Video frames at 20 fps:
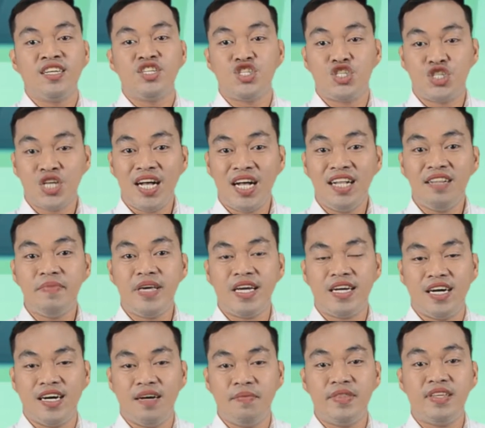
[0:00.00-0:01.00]
shall
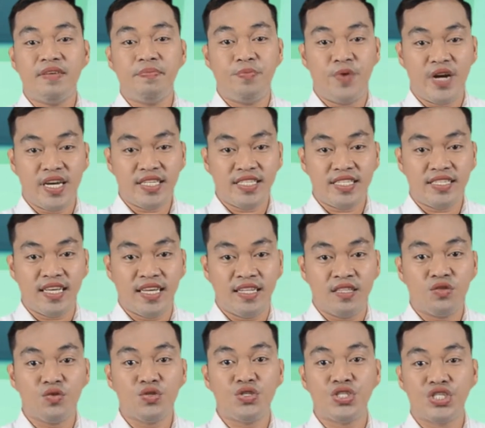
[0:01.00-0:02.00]
become the president
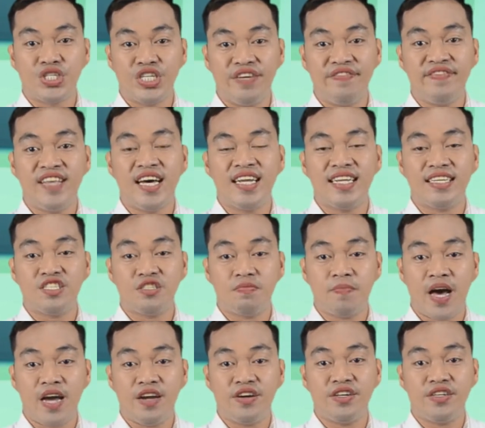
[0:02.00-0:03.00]
to serve an
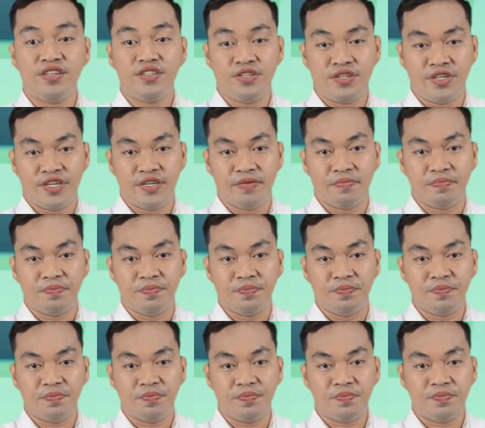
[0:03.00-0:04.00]
expired term.
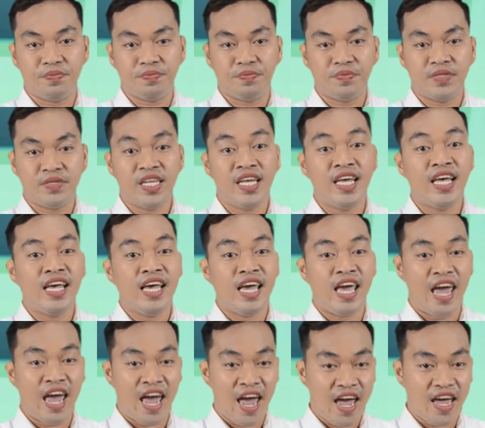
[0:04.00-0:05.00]

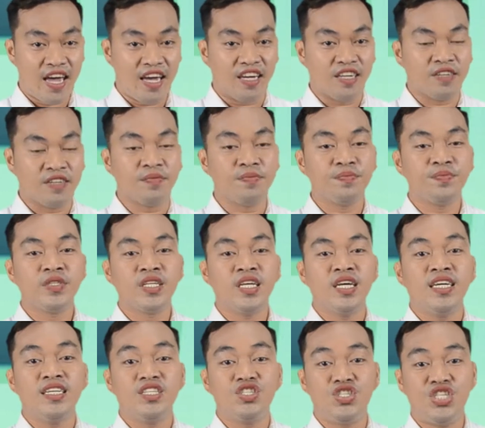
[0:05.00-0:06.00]
A.
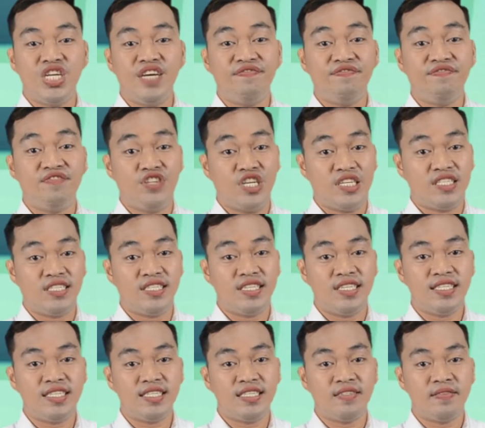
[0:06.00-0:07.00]
Chief
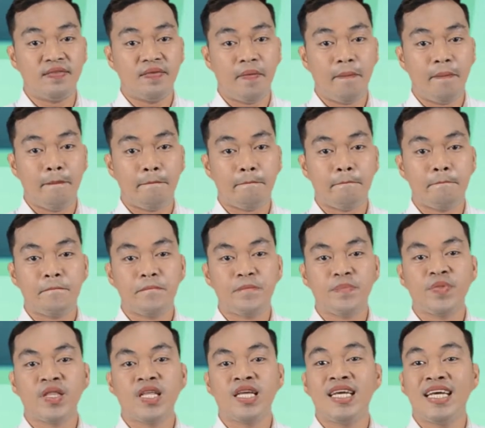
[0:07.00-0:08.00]
Justice,
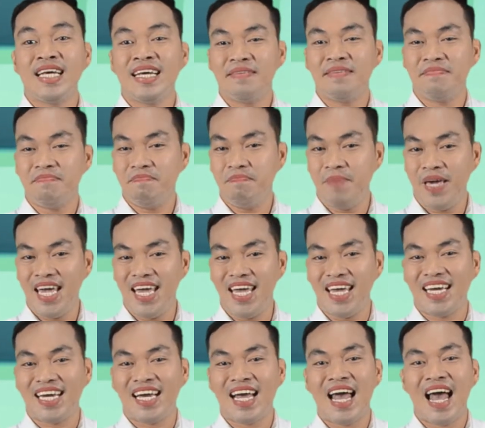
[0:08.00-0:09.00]
B.
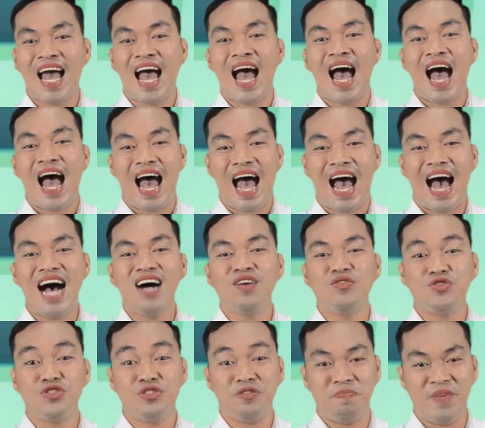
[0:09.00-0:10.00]

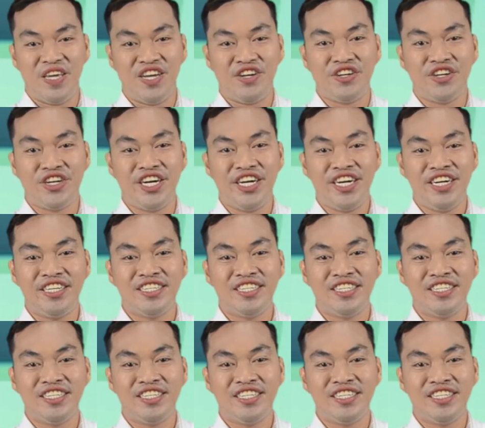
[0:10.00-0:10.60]
House Speaker,